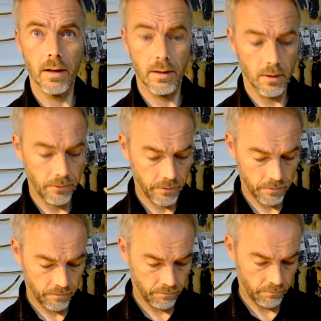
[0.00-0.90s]
cut it off,
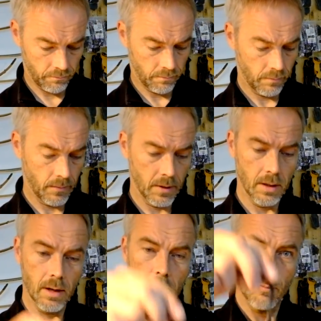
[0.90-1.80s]

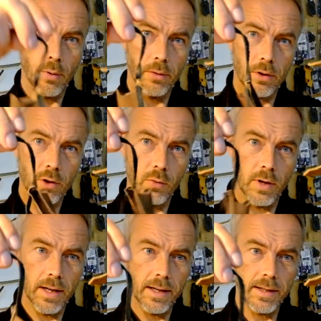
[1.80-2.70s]
put a
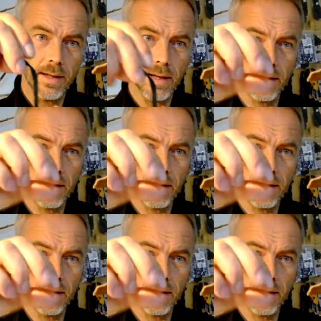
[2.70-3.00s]
shoelace